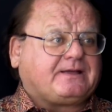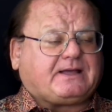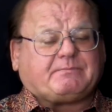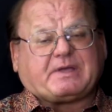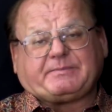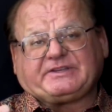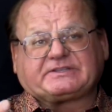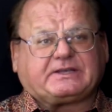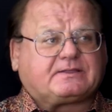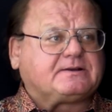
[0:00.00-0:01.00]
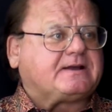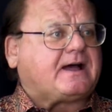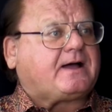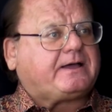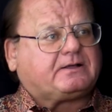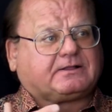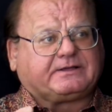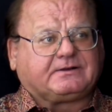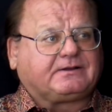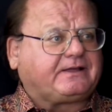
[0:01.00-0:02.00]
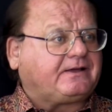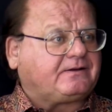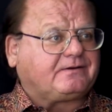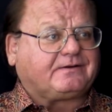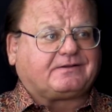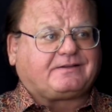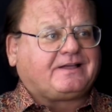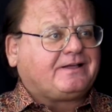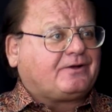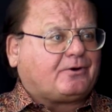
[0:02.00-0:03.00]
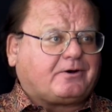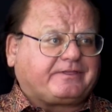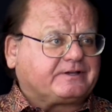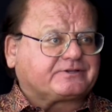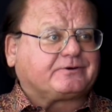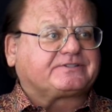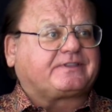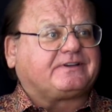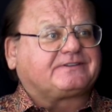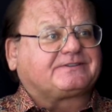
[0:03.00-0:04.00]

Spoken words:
And maybe see the Nile and all these sorts of things.